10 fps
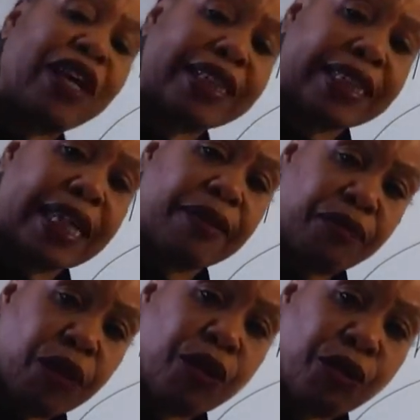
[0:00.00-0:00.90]
essay,
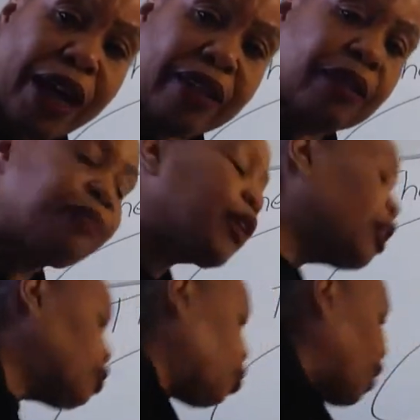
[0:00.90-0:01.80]
correct?
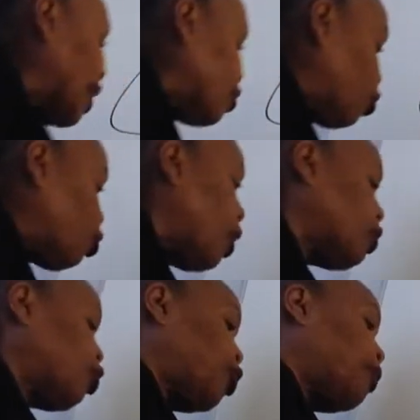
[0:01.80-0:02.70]
So that's
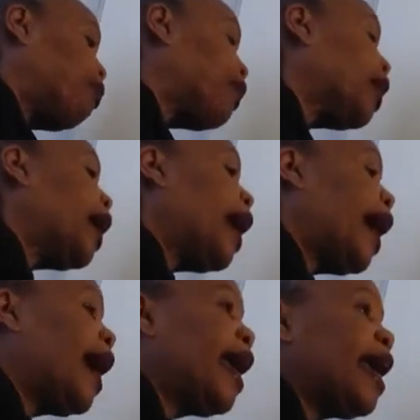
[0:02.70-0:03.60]
structure.
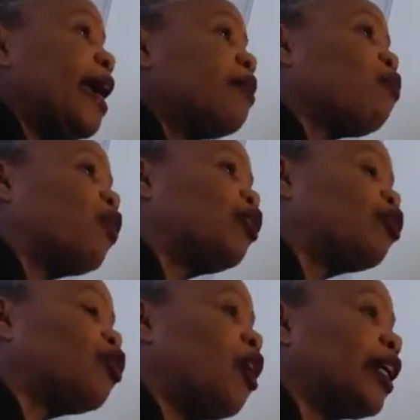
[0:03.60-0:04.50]
And when
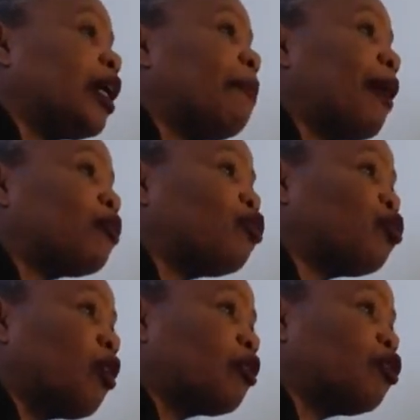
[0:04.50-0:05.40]
you're talking about
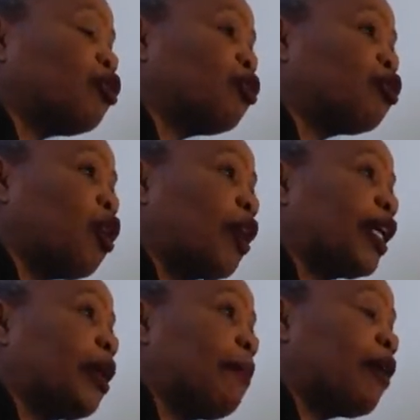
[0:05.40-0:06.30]
structure, you're
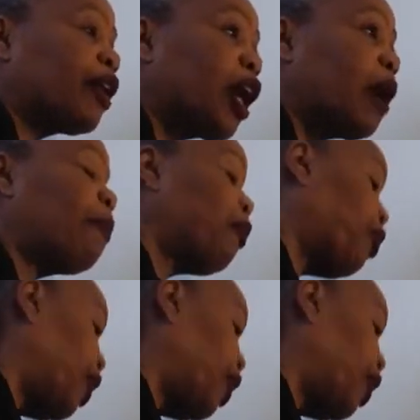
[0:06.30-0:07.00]
talking about a couple of